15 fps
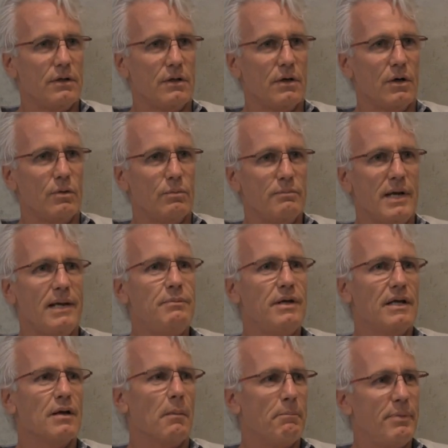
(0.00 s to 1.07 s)
you know,
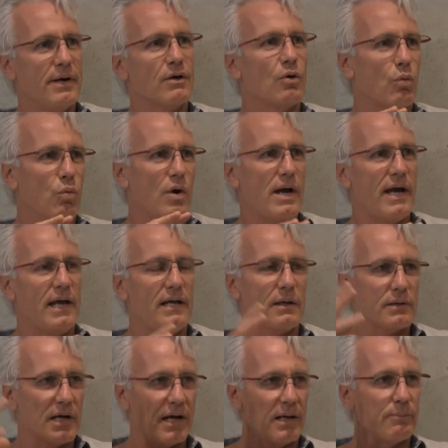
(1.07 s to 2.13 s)
maybe in a bigger way
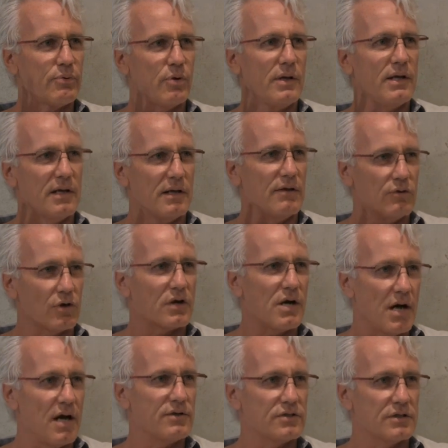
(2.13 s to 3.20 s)
and kind of putting it in their
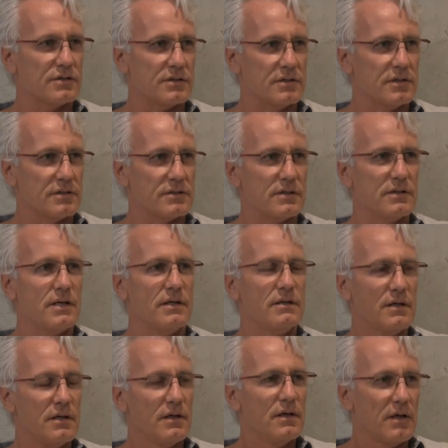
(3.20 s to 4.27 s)
consciousness. And
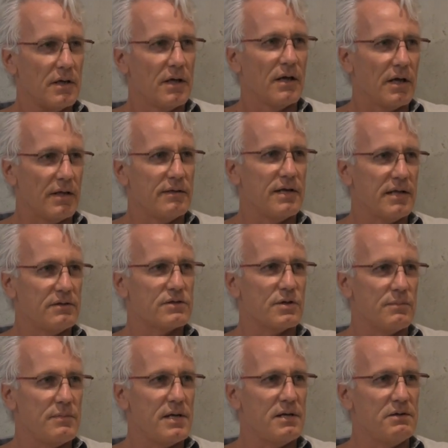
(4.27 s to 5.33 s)
then, and then
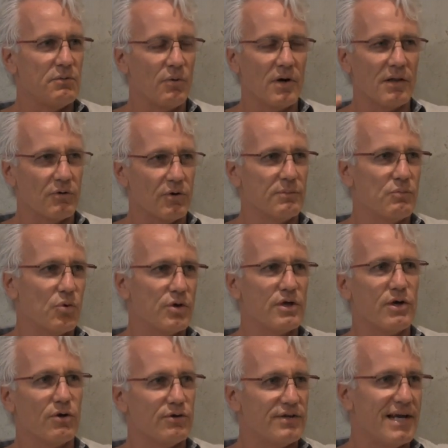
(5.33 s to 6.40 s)
to me, you want to learn more,
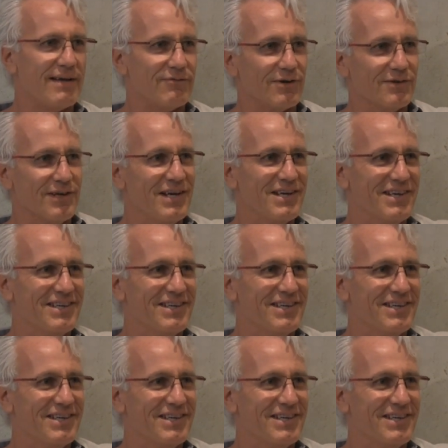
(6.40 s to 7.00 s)
you go to David.